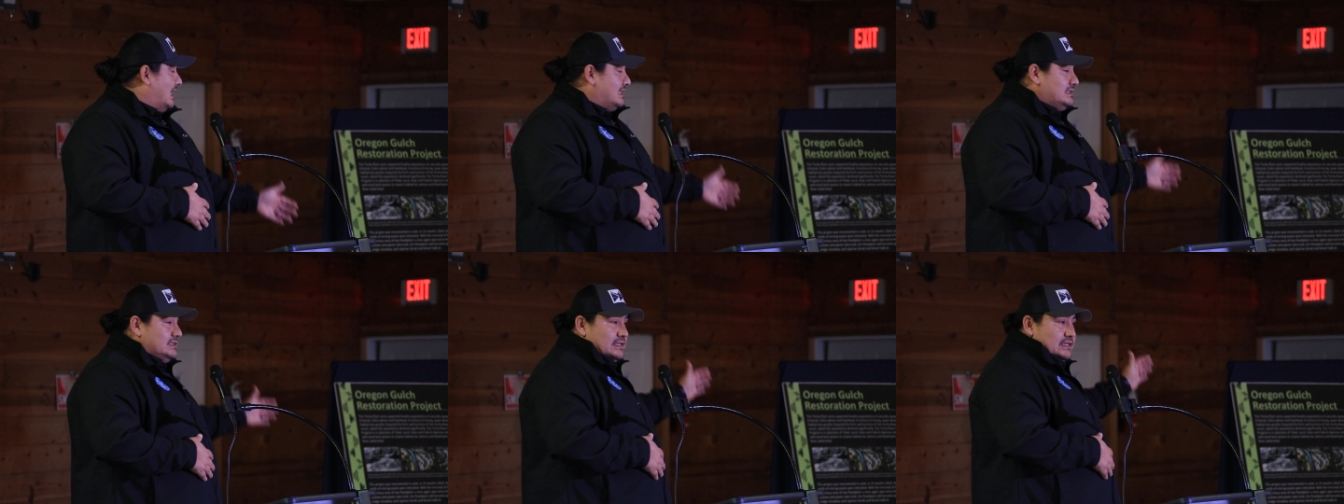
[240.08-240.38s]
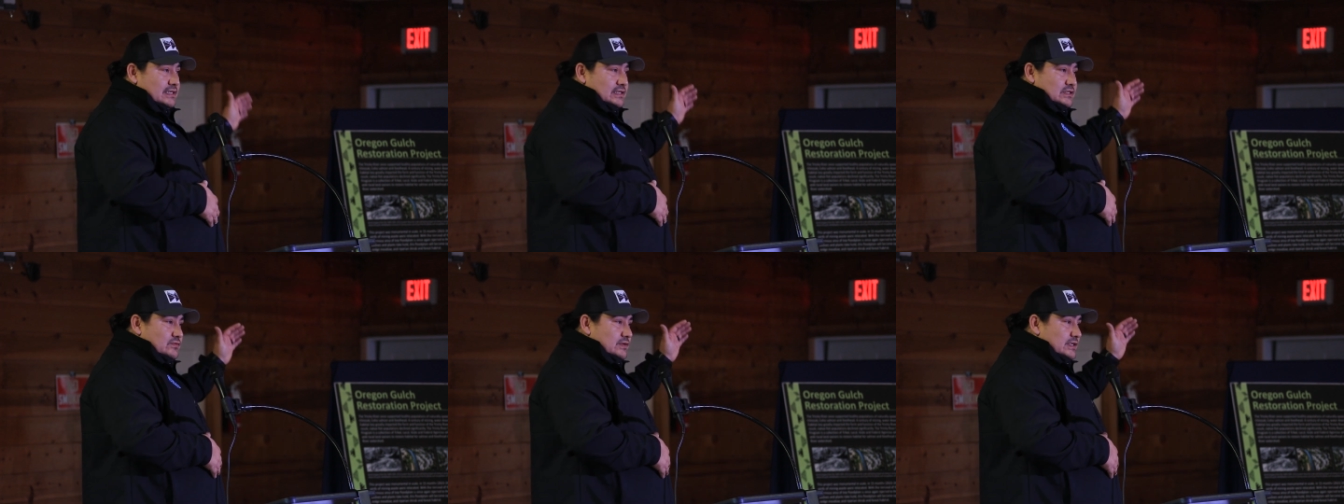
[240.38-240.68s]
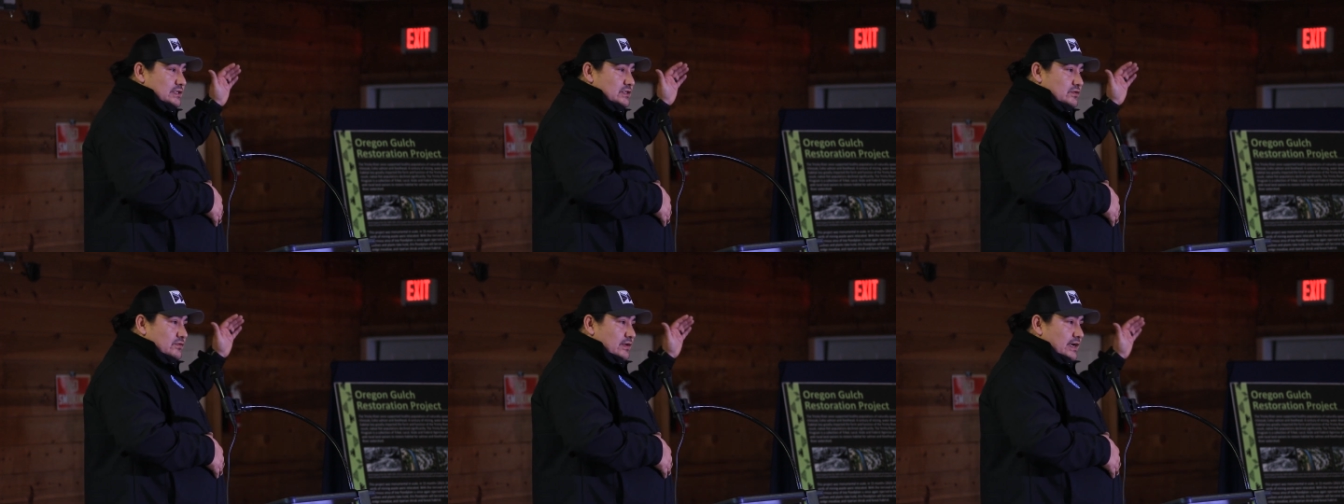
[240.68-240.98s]
I see this
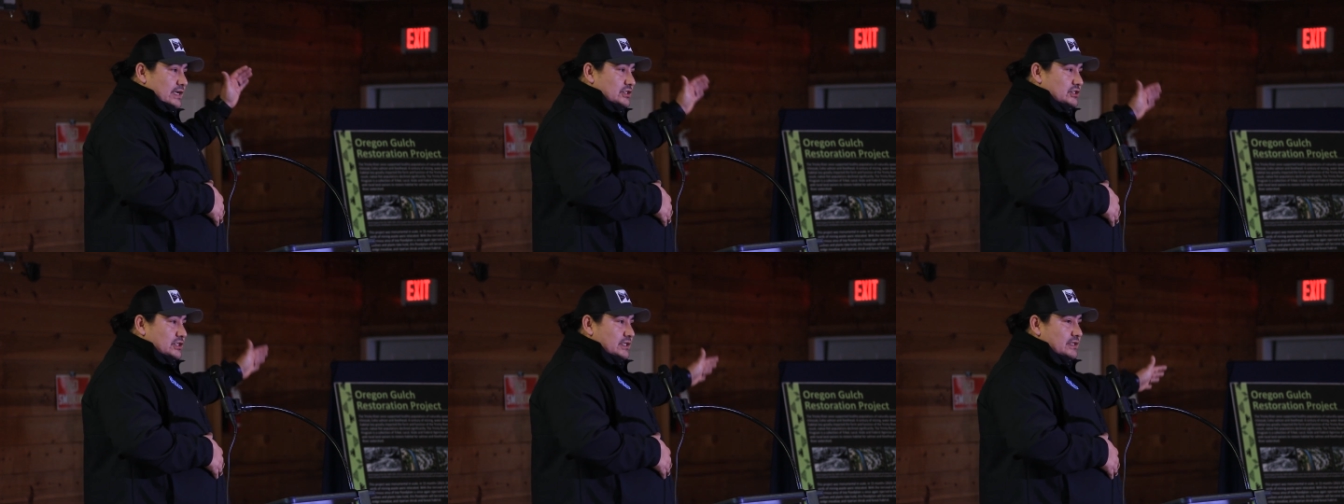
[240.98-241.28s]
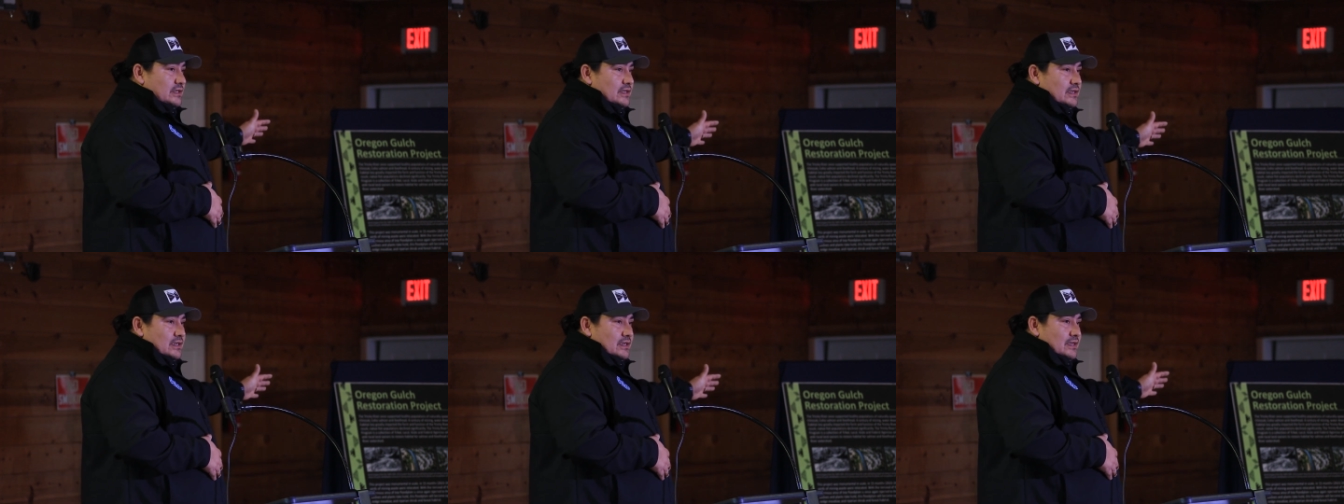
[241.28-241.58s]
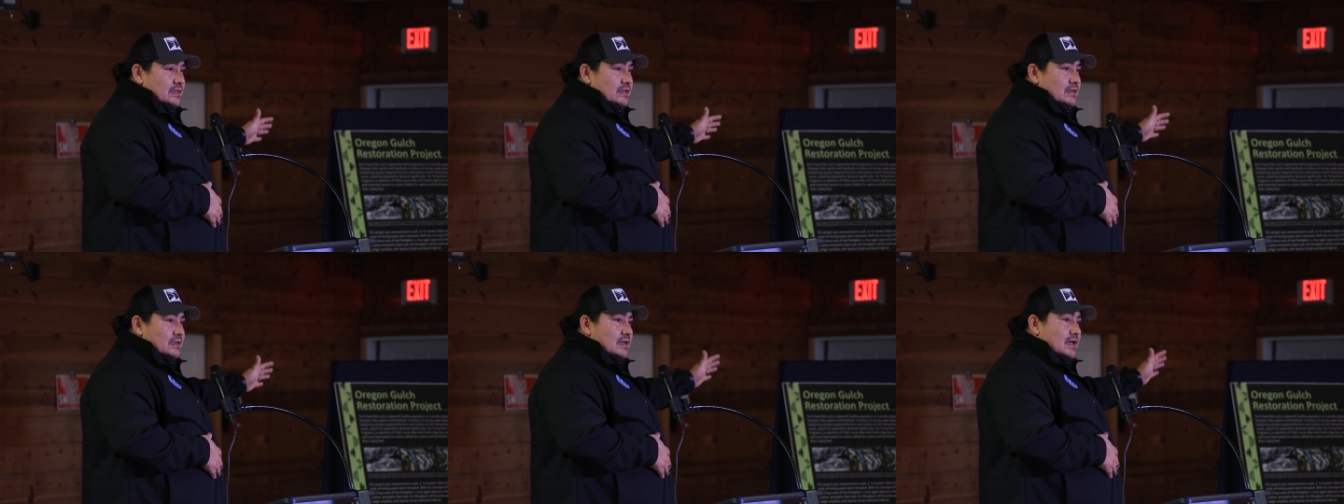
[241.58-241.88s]
restoration
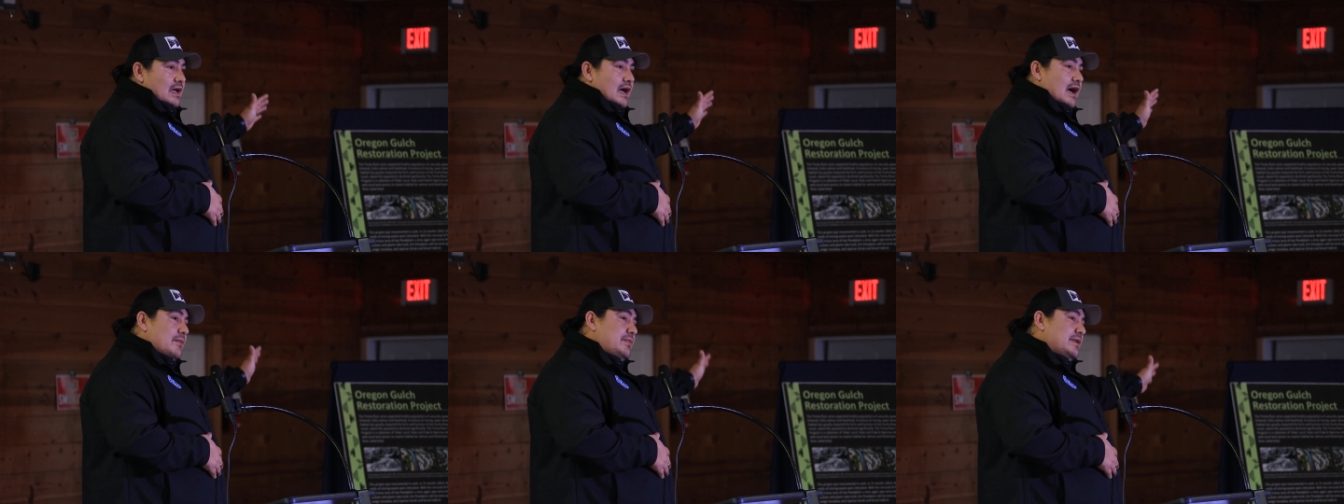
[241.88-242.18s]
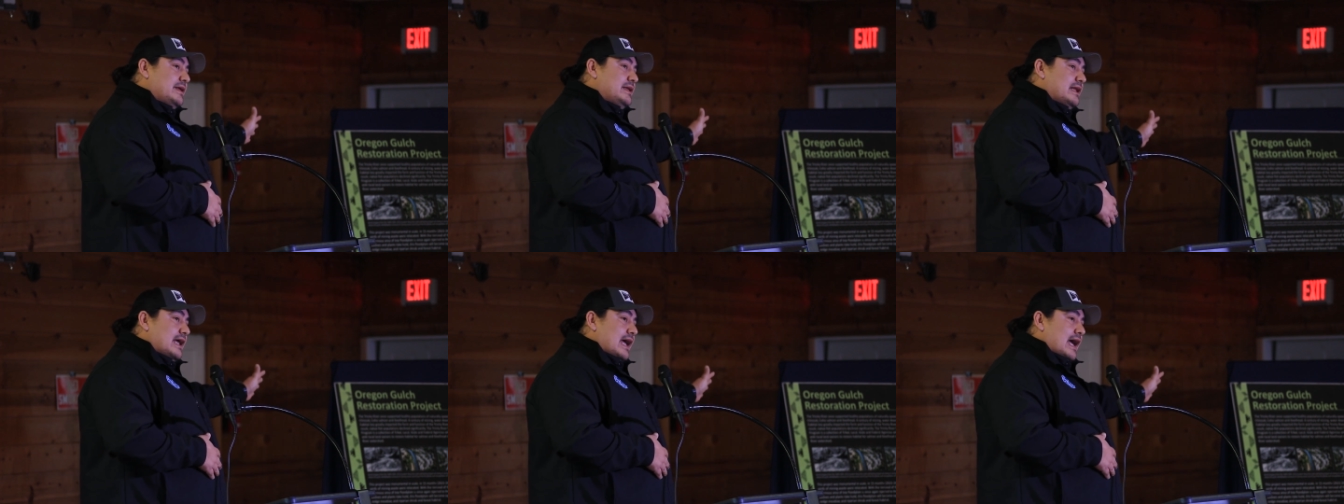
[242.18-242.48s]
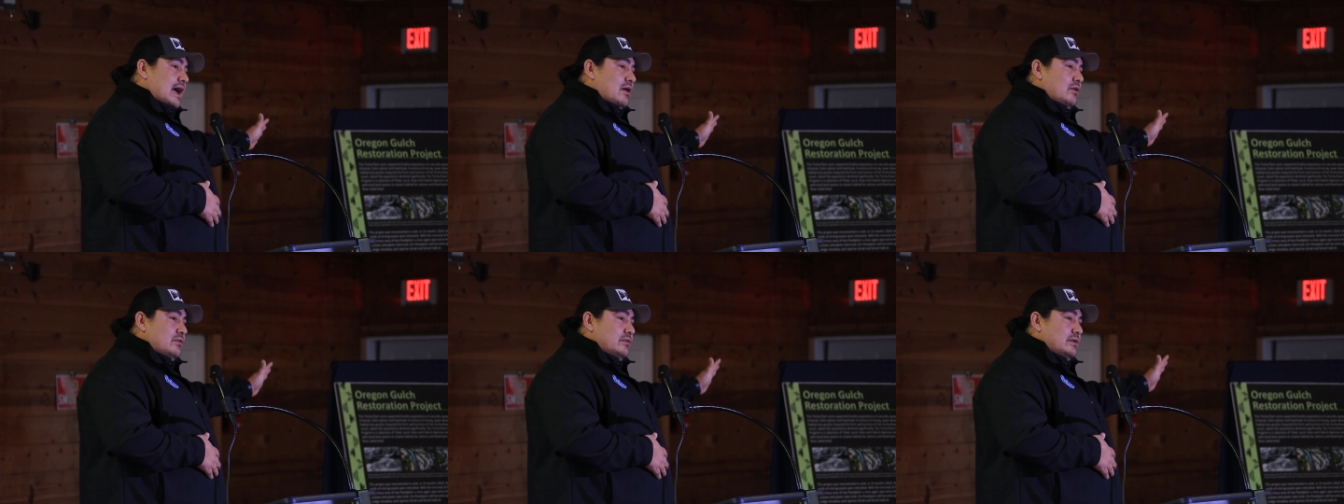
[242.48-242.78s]
up and
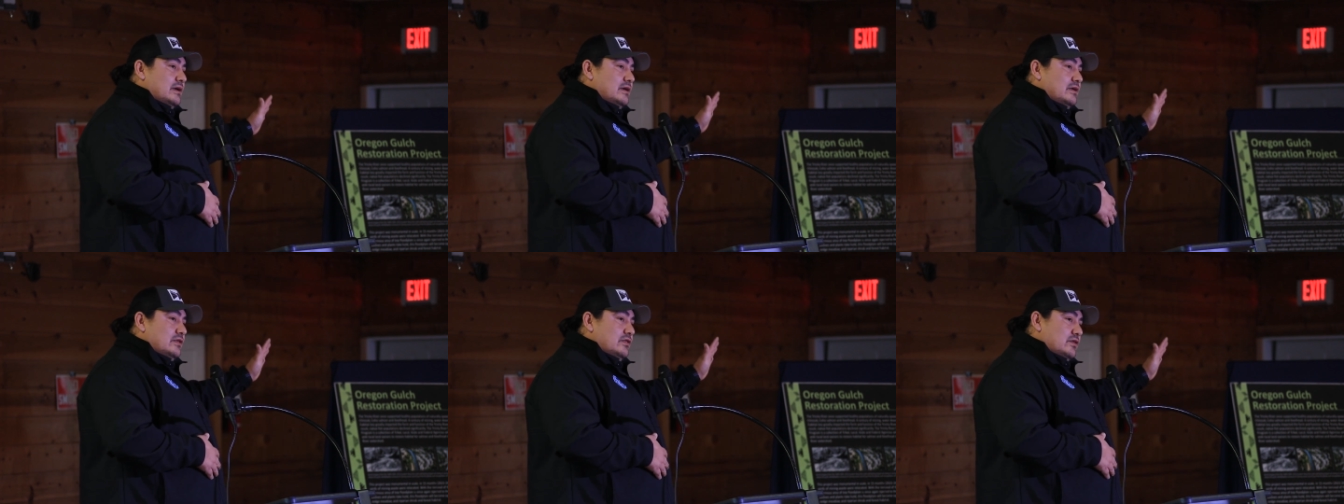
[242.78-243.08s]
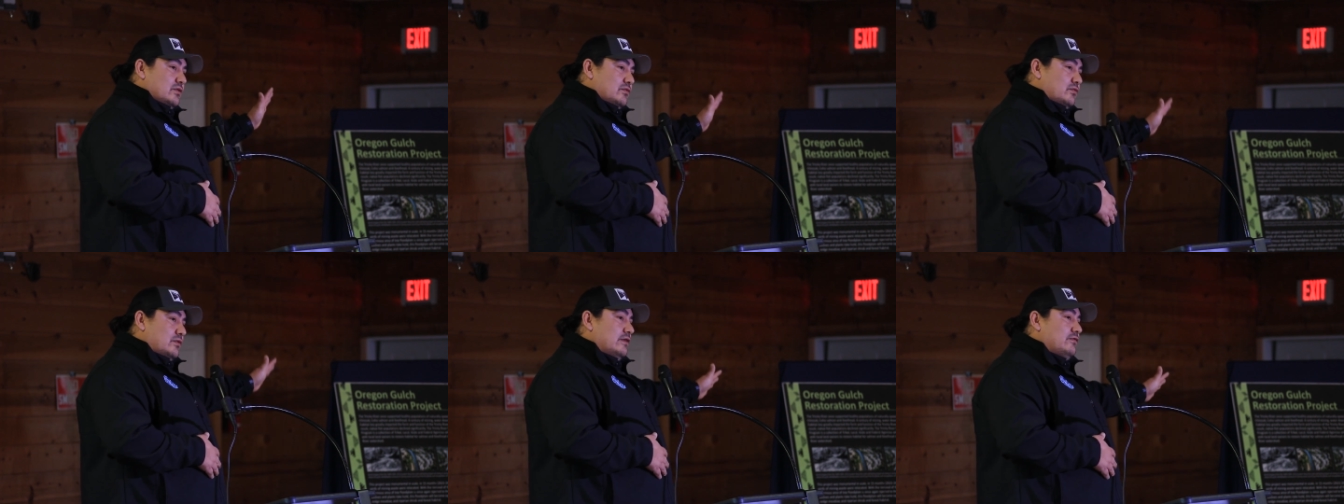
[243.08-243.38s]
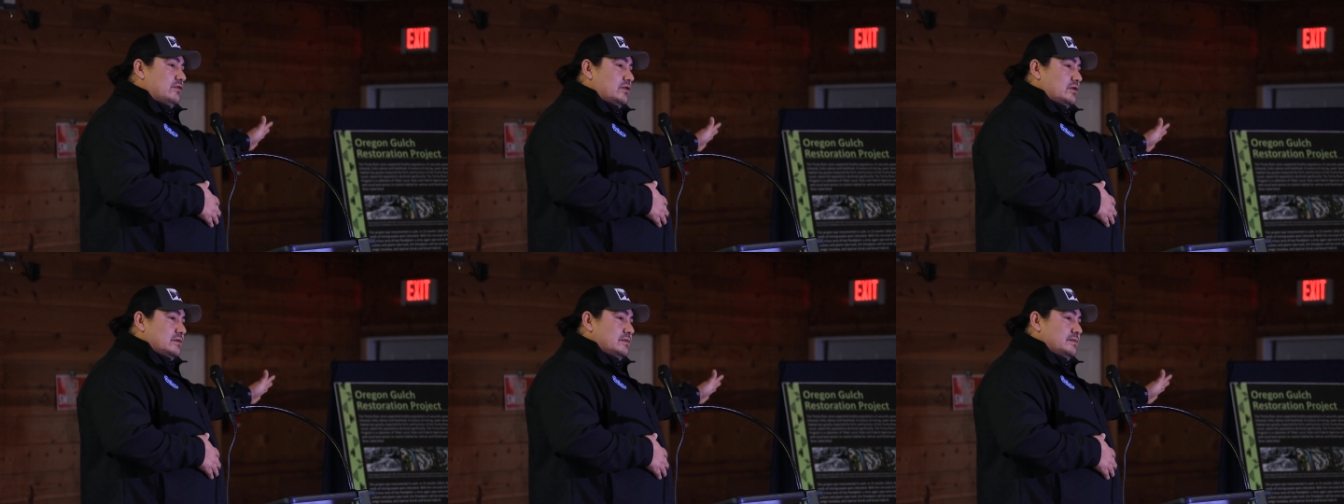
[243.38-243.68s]
down the
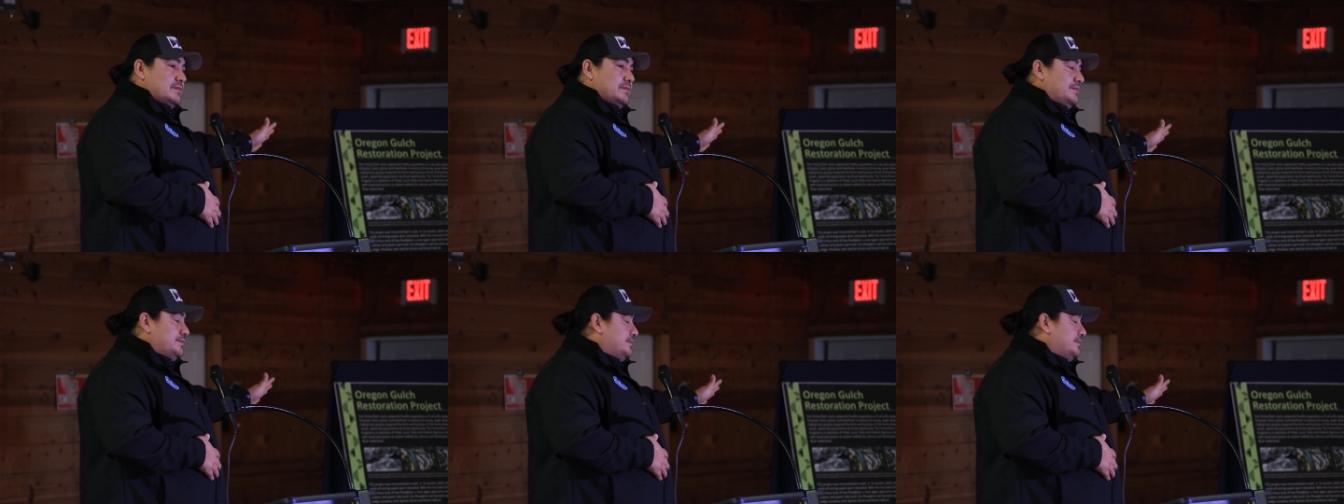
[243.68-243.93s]
river.